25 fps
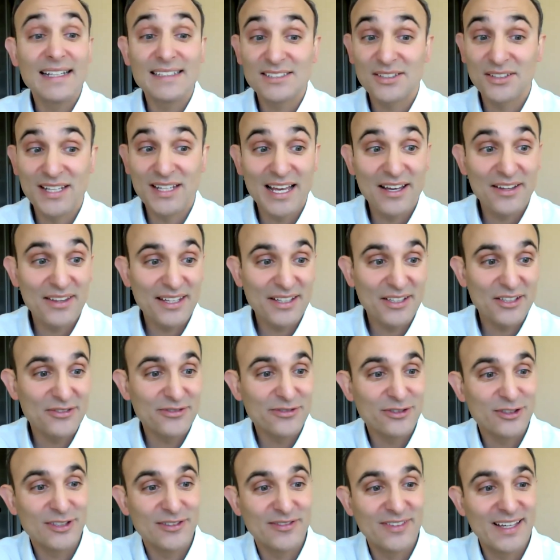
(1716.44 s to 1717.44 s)
now that you're
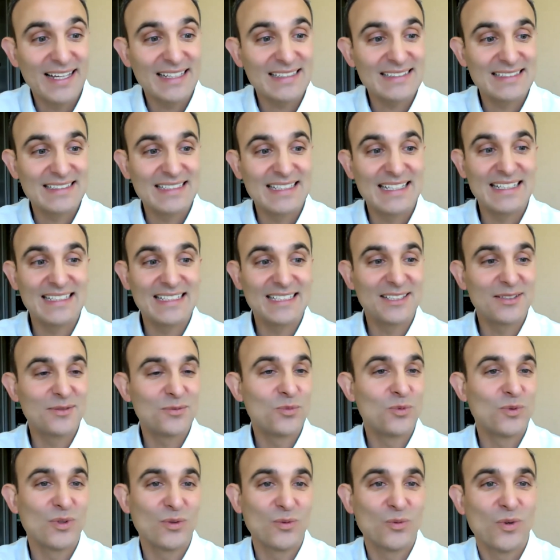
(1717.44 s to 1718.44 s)
fully vaccinated,
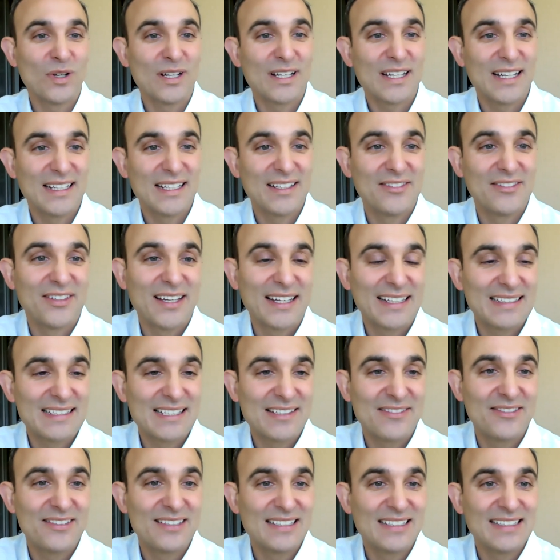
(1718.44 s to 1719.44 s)
what kind of
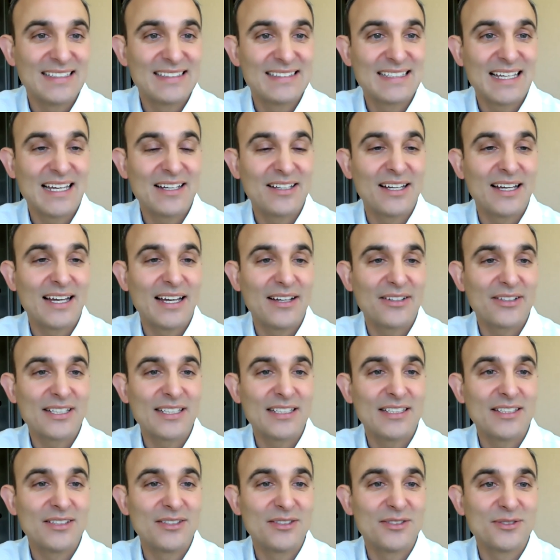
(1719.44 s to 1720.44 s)
activities, how can
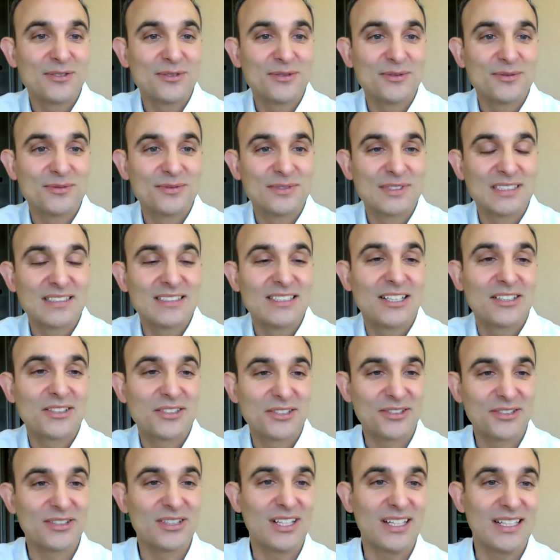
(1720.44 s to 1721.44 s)
you conduct
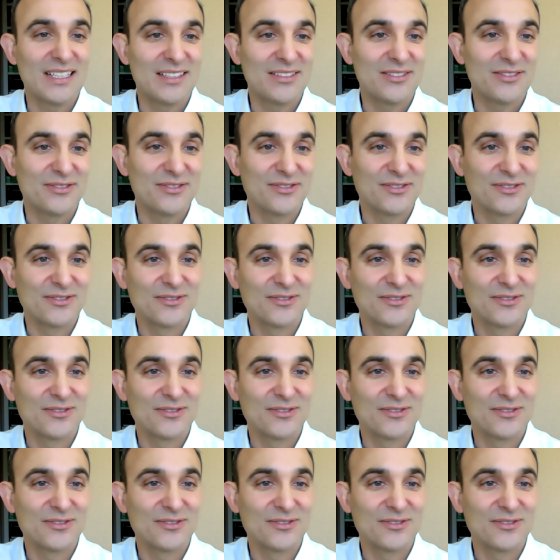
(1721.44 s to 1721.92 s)
your life